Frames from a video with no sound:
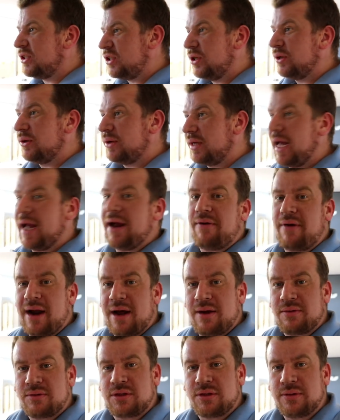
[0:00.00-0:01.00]
to get
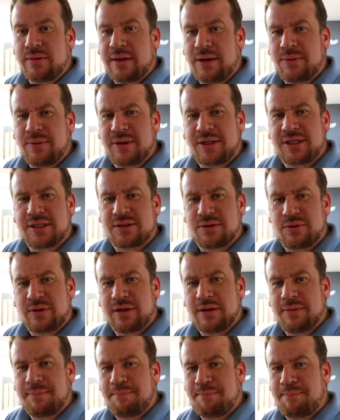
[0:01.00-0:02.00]
round to it, which is a
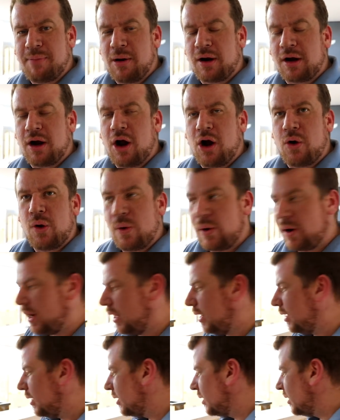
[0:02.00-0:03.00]
real
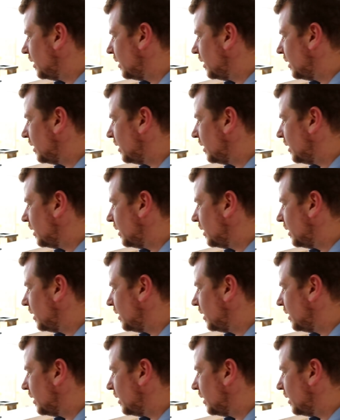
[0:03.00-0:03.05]
bunghole.